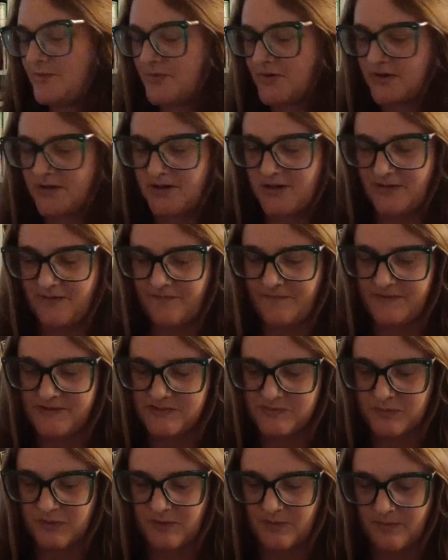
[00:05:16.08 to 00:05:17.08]
put it on
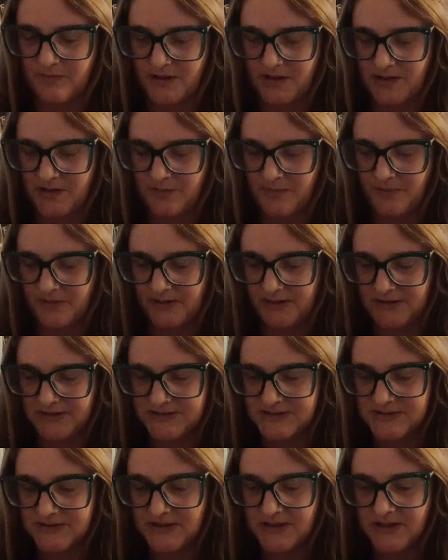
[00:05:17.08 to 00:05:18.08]
Facebook
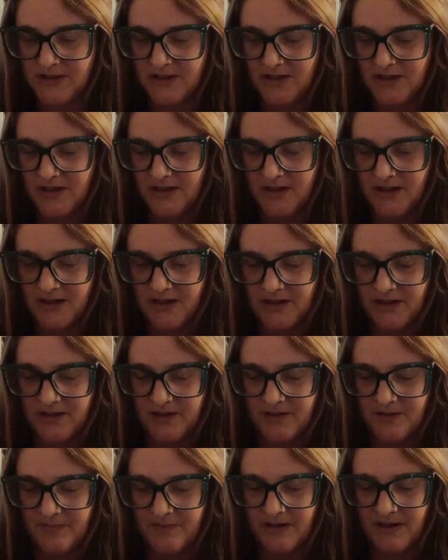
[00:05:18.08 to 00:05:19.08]
Marketplace.
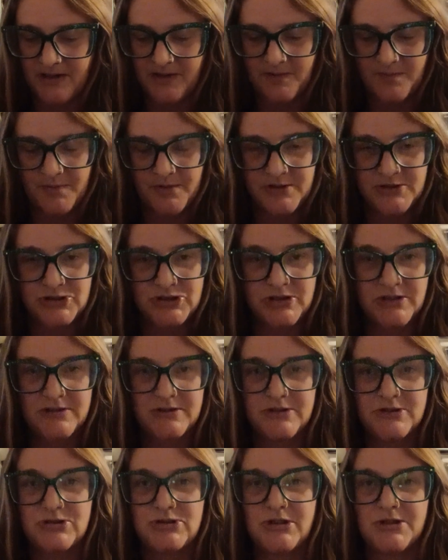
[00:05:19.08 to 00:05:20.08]
I appreciate
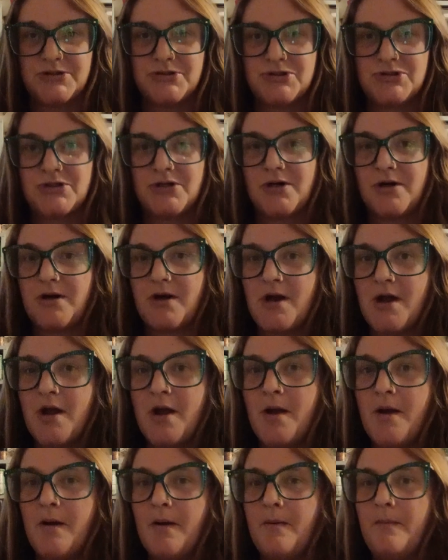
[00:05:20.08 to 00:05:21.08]
the gesture,
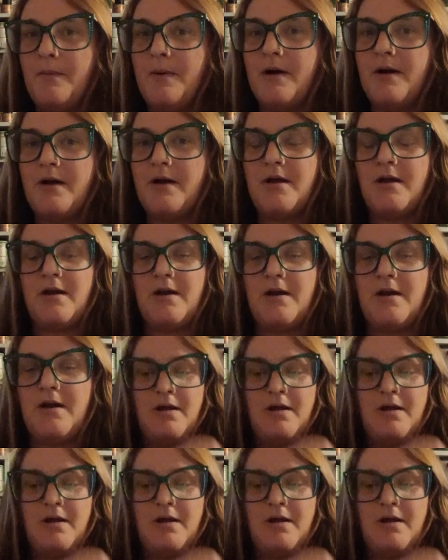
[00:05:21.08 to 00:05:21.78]
but